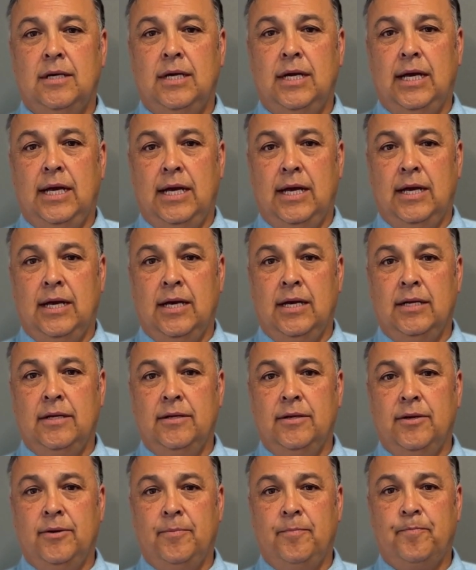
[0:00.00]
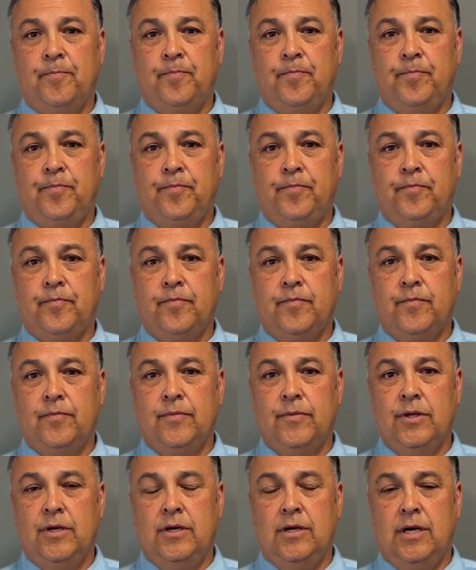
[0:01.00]
And
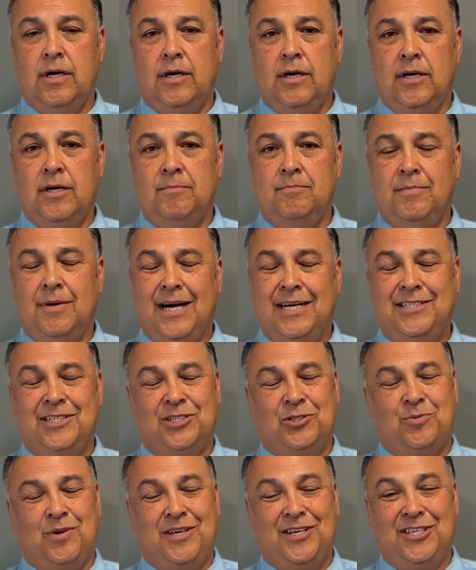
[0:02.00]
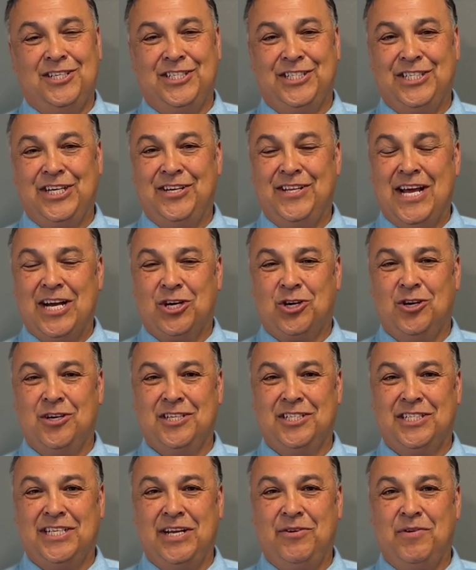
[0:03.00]
um, I just wanted to share that
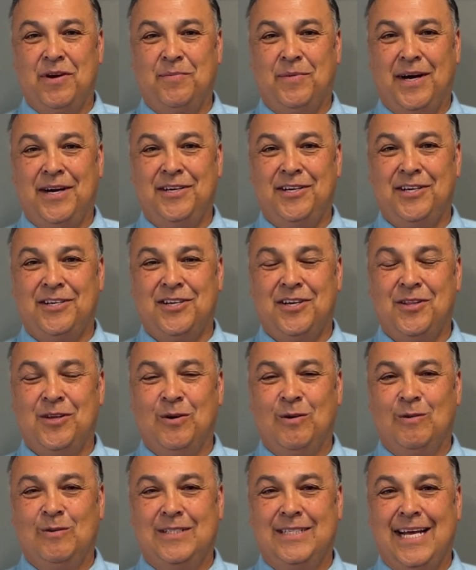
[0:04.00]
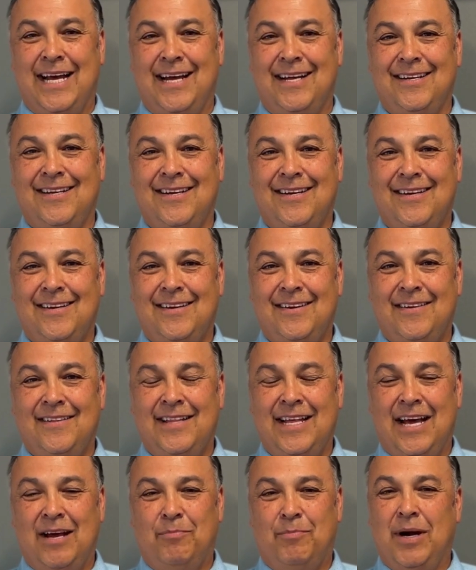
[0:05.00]
courtesy reminder to those that
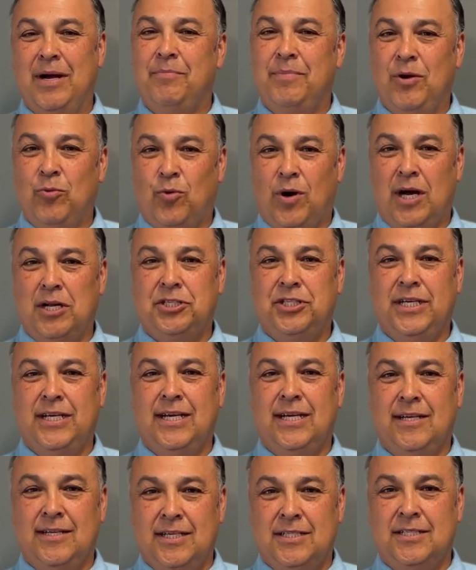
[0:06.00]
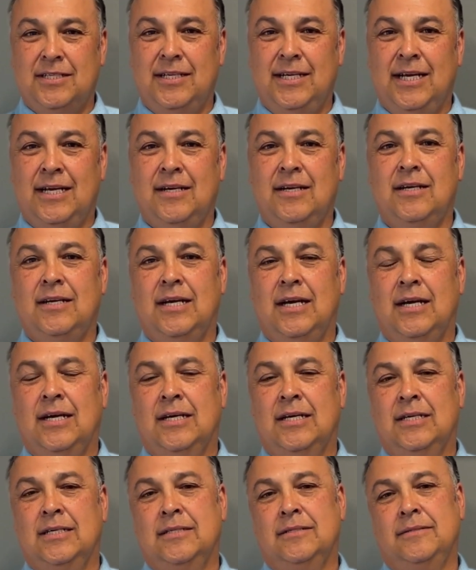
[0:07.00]
that might be watching and listening,
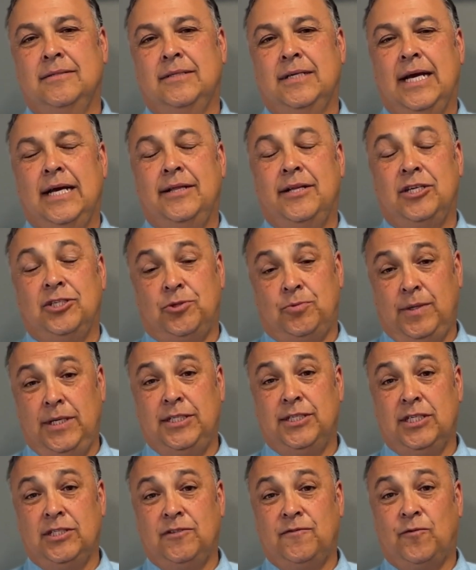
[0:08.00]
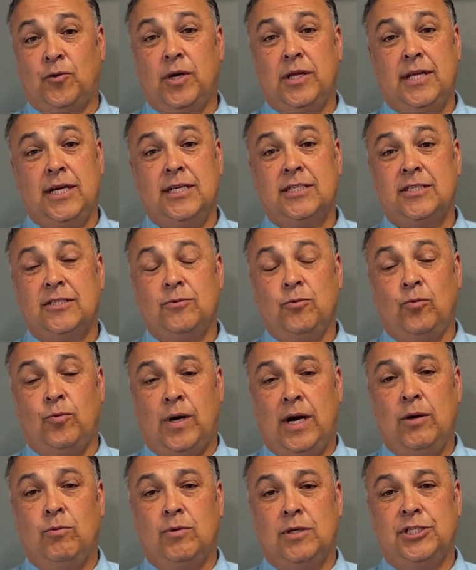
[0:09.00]
uh, and there's reasons for this,
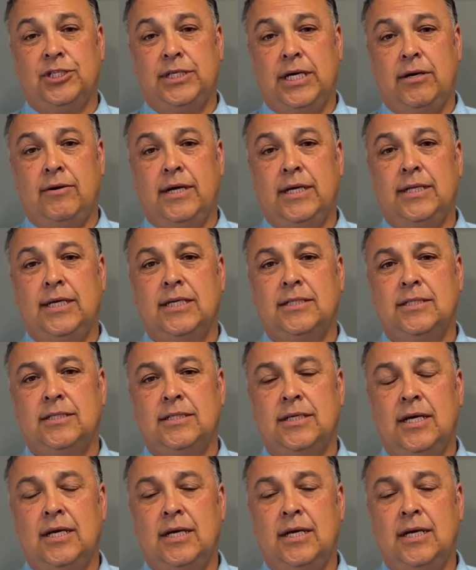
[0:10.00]
why we're sharing this.